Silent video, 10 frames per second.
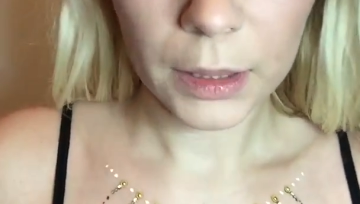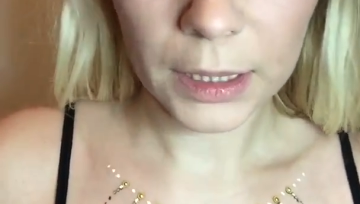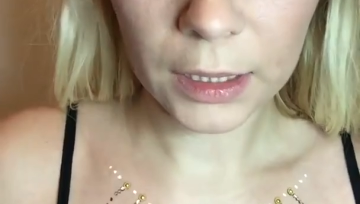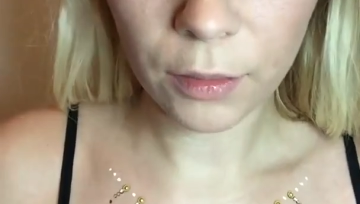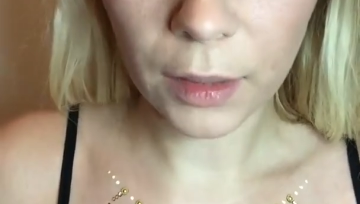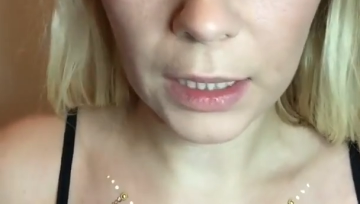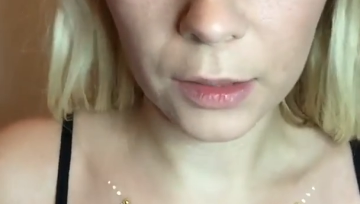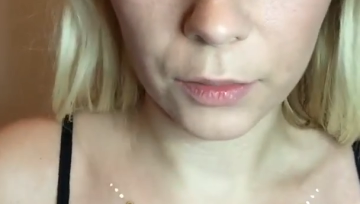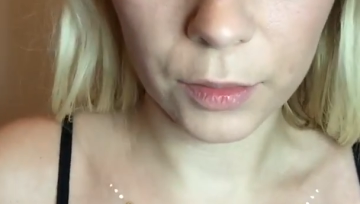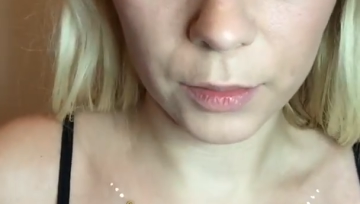play
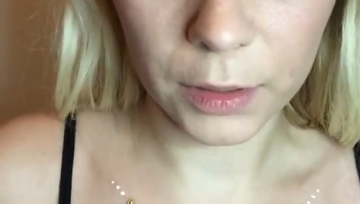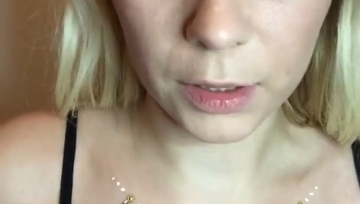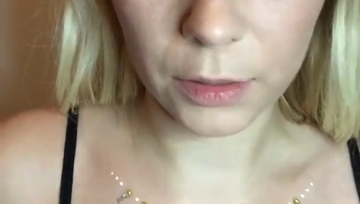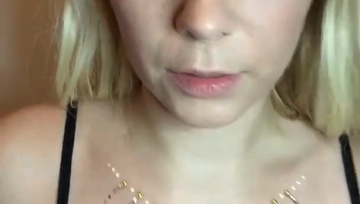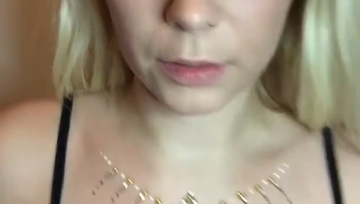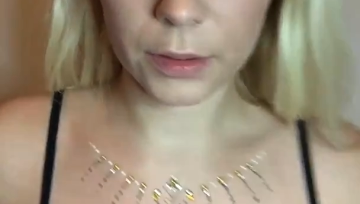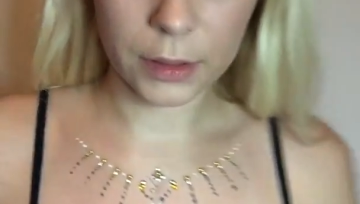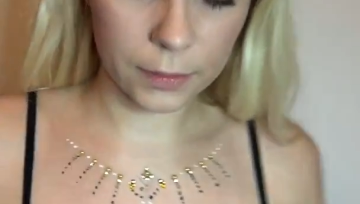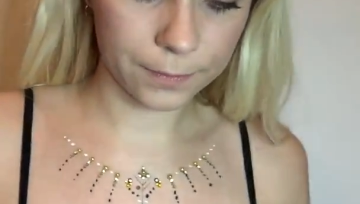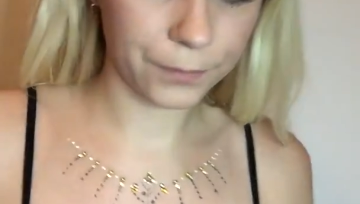around with the
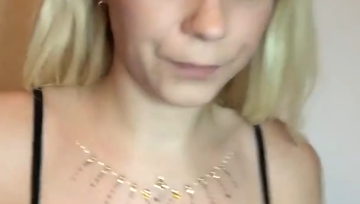dots.